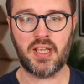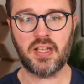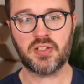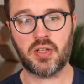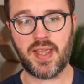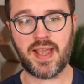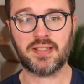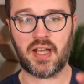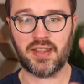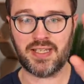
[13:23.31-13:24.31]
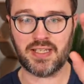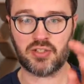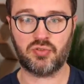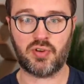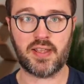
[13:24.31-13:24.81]
So, yes, I think it's
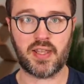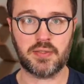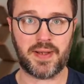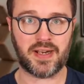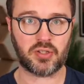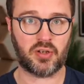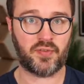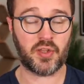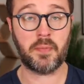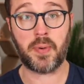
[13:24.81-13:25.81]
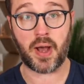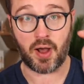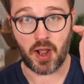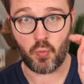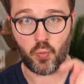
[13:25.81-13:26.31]
great that these banks offer them, but
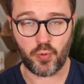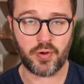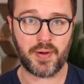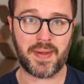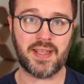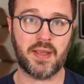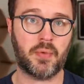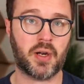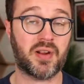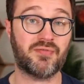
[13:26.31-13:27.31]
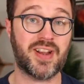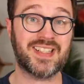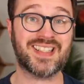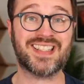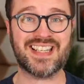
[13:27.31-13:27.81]
I wouldn't make it one of my
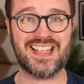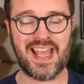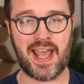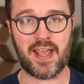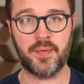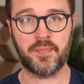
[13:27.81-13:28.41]
reasons to get